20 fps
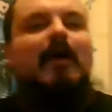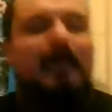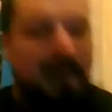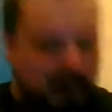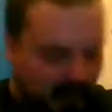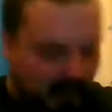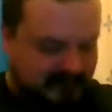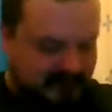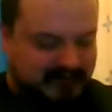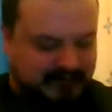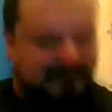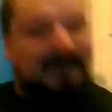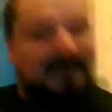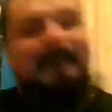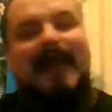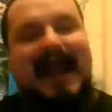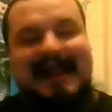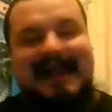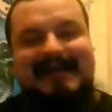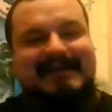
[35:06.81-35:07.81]
wants
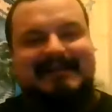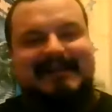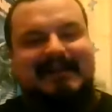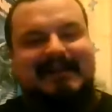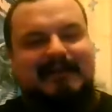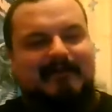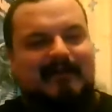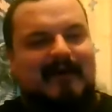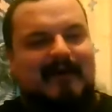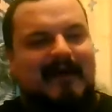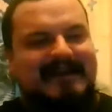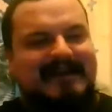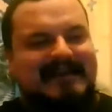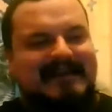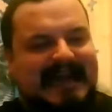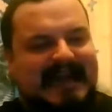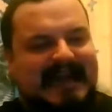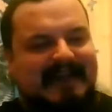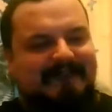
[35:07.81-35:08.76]
from anything grindy.